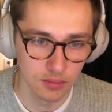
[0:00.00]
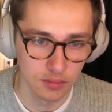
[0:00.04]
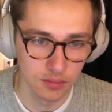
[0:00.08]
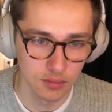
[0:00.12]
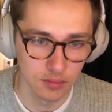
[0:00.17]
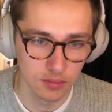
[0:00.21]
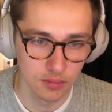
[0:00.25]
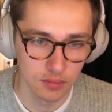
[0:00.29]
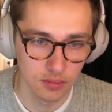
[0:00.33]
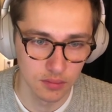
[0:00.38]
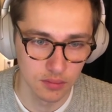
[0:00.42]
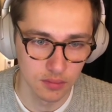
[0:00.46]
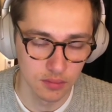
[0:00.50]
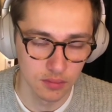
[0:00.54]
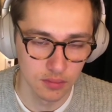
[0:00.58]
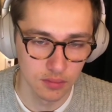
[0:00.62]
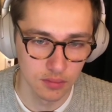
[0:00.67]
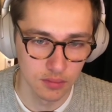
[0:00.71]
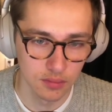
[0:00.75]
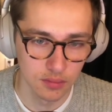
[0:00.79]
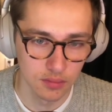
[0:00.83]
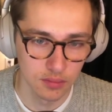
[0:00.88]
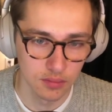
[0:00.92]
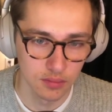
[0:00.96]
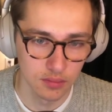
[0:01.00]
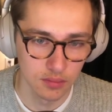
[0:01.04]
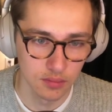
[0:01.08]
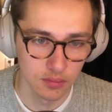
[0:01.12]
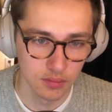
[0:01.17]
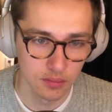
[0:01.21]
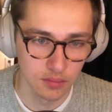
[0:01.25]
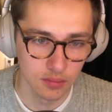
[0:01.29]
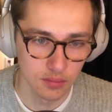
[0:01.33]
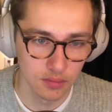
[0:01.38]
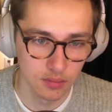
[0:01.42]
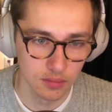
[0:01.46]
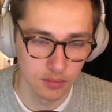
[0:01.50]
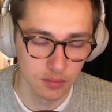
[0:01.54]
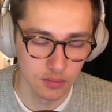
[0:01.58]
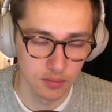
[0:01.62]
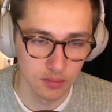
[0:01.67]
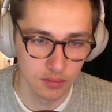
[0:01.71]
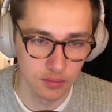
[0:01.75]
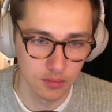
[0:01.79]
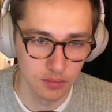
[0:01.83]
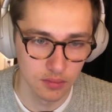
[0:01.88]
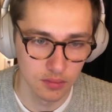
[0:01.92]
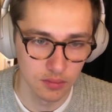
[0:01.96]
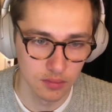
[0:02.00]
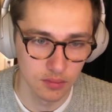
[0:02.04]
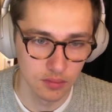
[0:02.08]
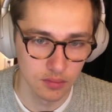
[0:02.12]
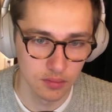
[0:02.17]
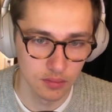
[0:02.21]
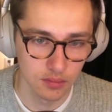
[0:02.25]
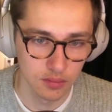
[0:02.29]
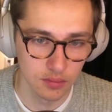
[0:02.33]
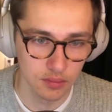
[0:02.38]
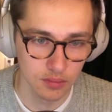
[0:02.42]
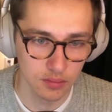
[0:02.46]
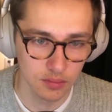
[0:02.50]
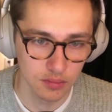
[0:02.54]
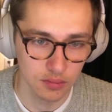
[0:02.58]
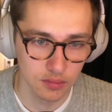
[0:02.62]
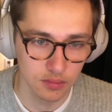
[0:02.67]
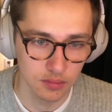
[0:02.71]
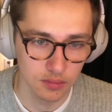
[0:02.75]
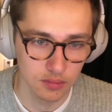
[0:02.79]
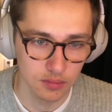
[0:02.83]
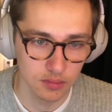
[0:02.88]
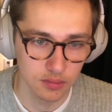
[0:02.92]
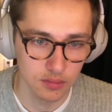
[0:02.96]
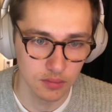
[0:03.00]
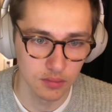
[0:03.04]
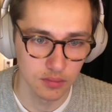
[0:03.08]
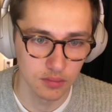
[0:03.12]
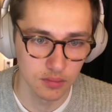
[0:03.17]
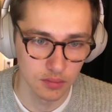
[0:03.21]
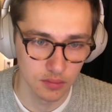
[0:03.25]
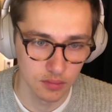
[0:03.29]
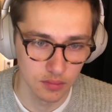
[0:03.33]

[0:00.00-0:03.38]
No words are spoken by the person on screen.